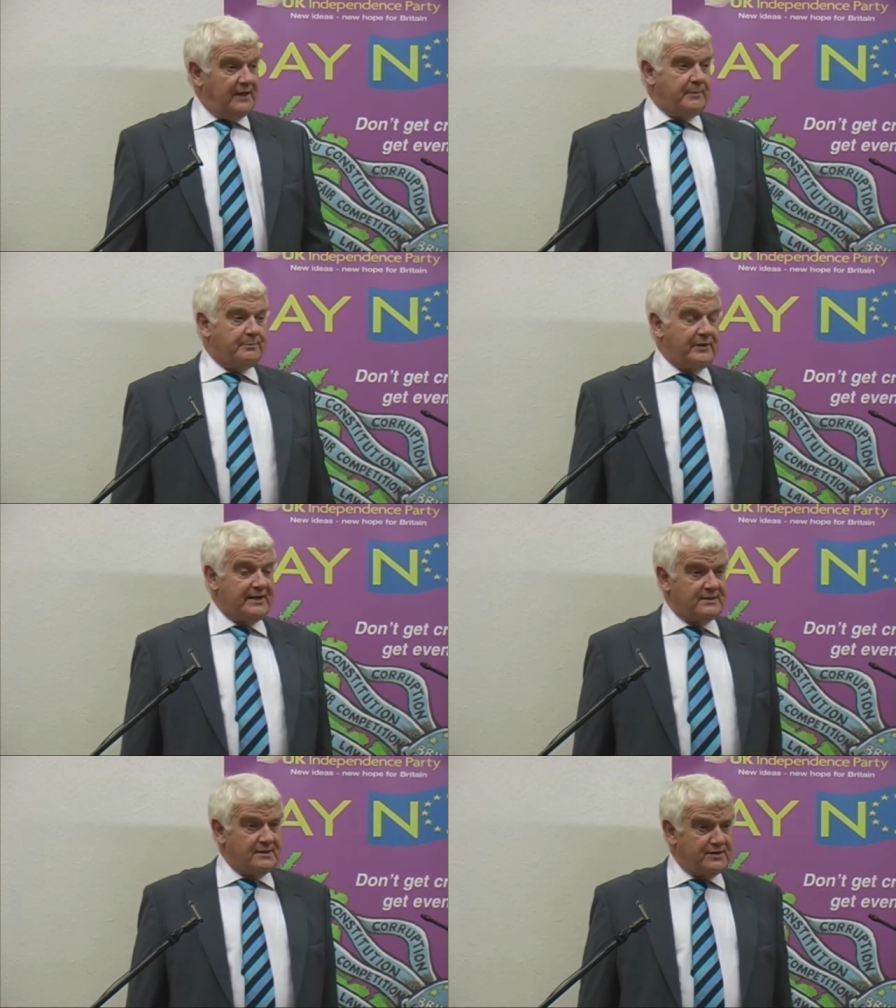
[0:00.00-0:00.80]
The
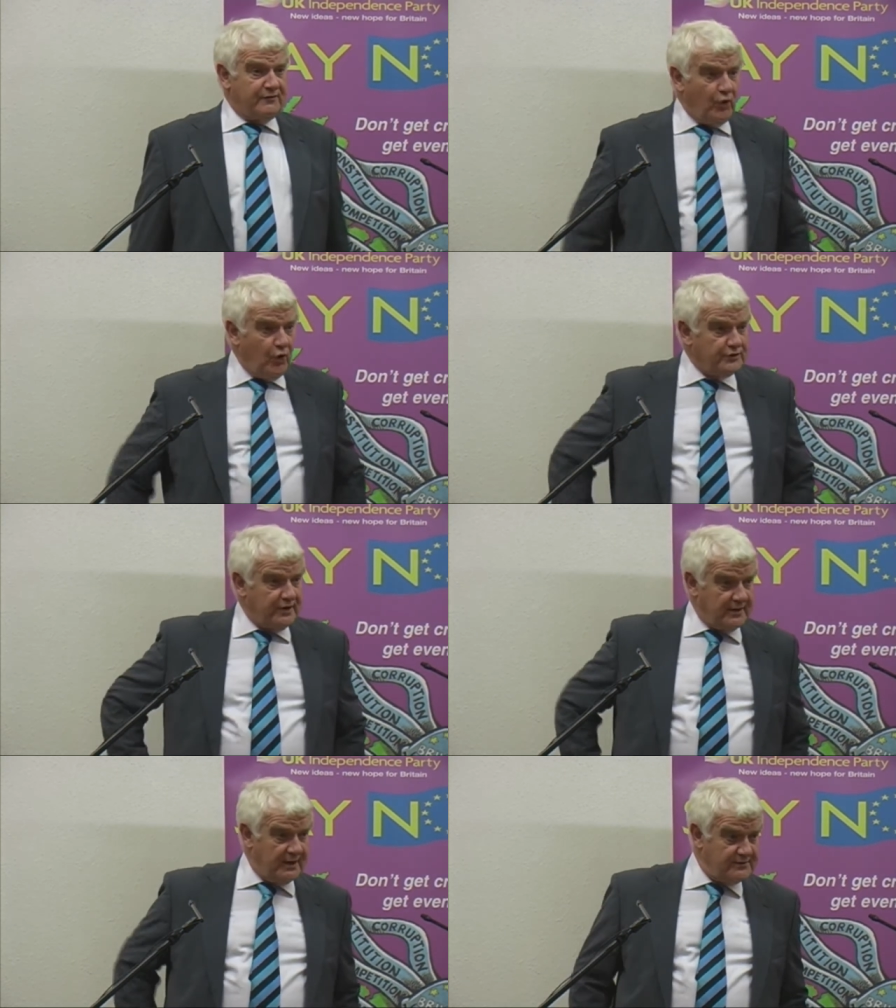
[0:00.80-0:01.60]
Britons have all
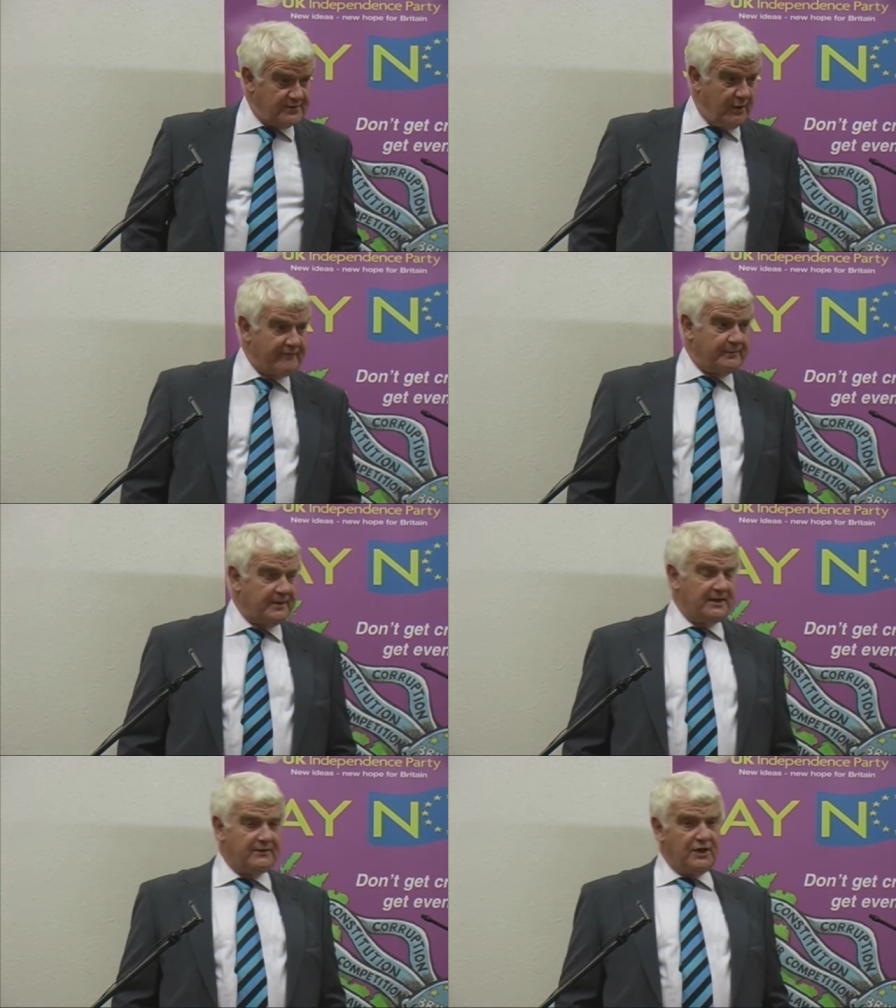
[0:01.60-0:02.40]
done it. So
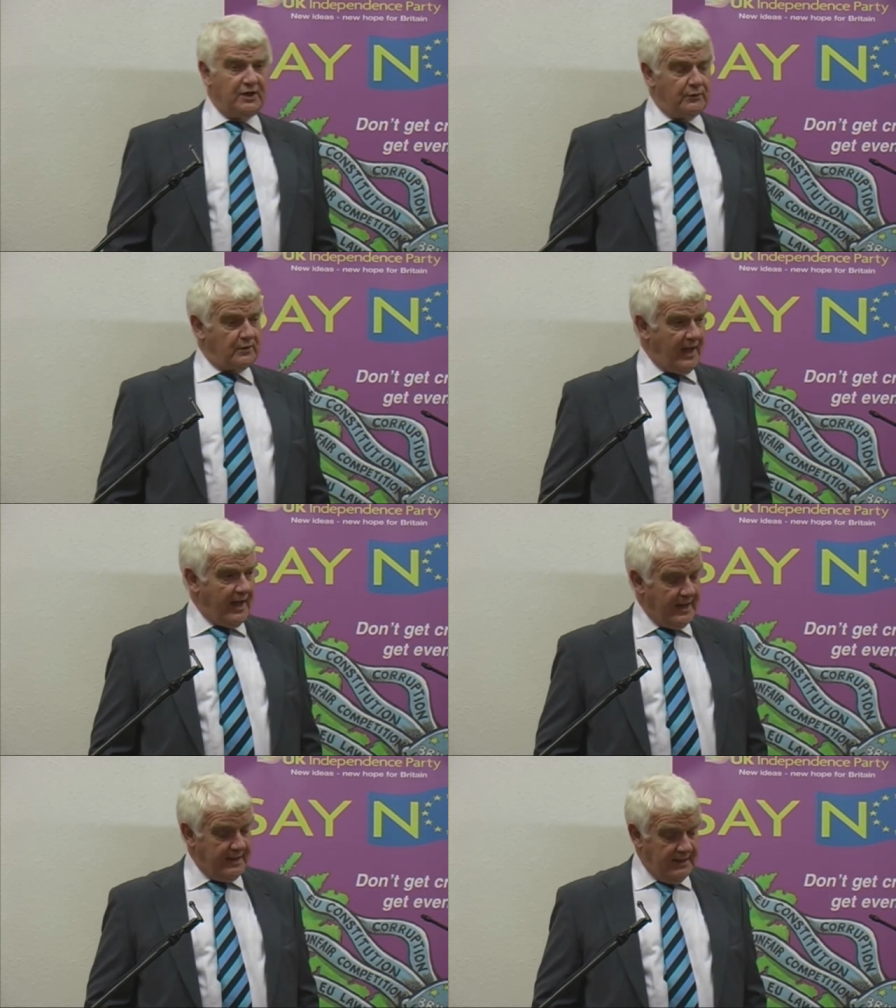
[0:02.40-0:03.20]
everybody in the
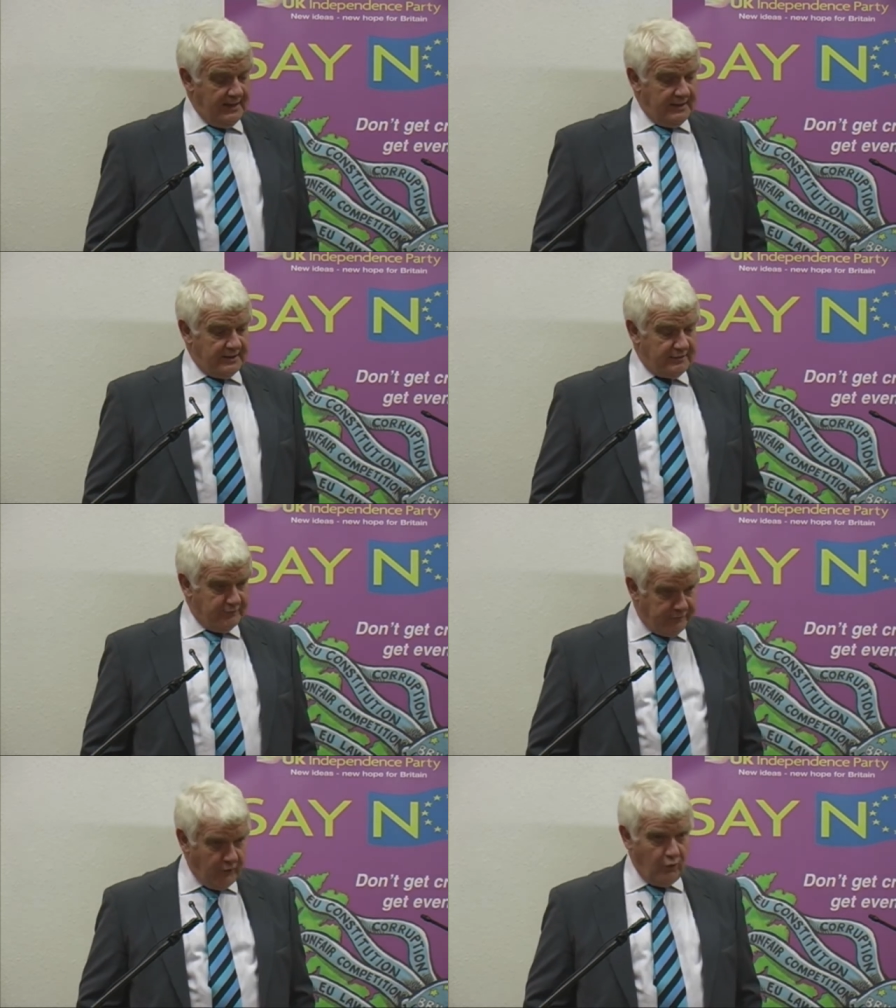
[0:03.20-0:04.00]
UK
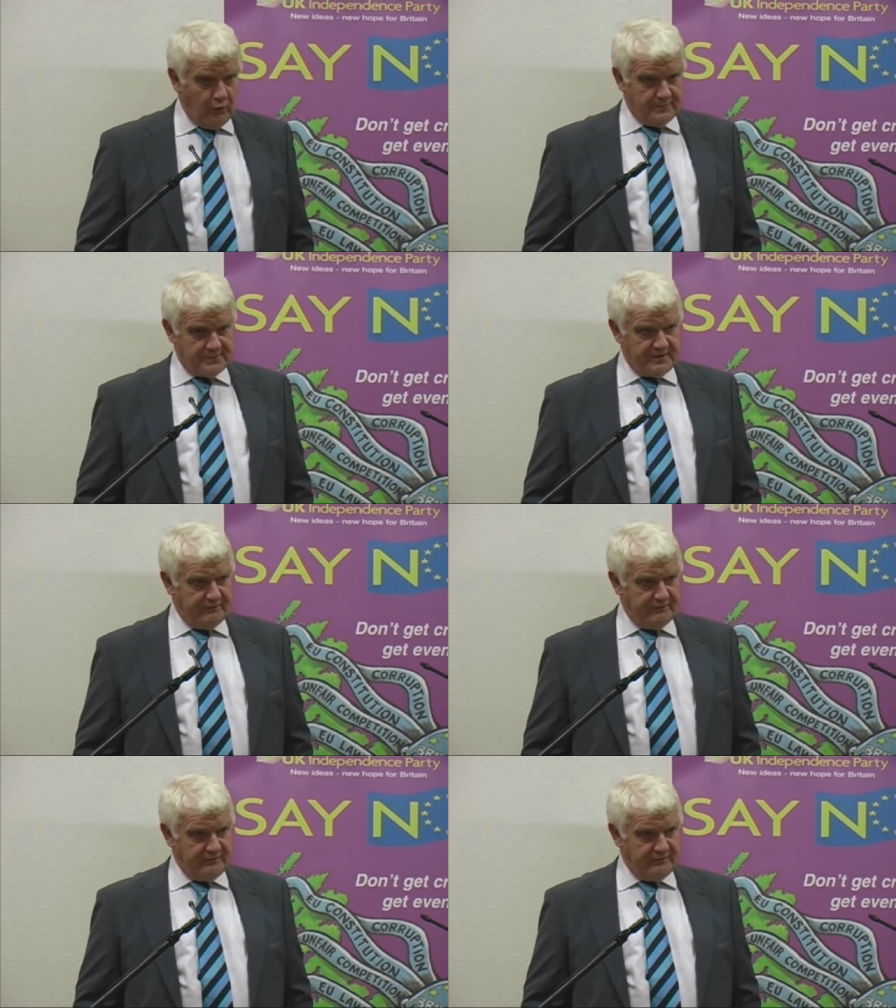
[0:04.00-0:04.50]
conforms.